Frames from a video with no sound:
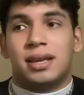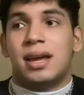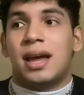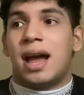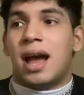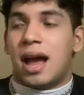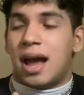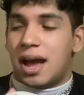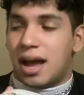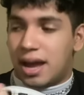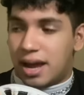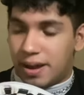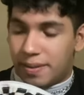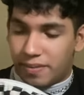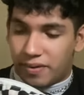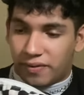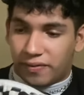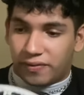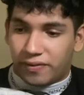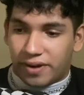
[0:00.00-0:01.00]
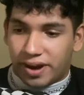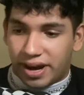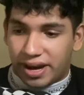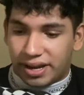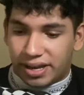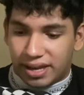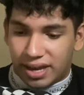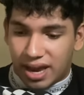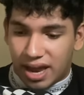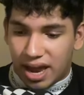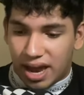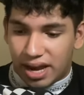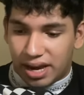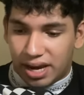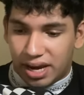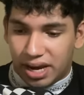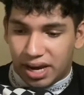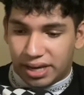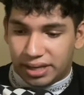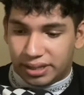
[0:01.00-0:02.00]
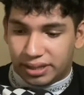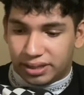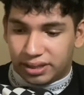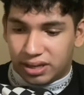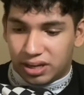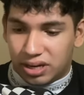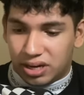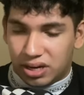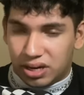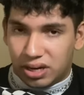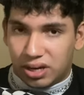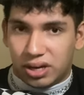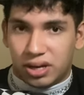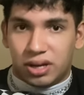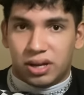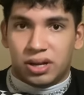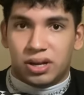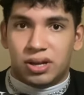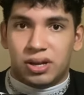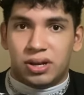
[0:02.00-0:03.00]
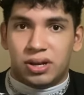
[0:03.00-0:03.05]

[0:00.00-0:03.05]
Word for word: I'm afraid that it's gonna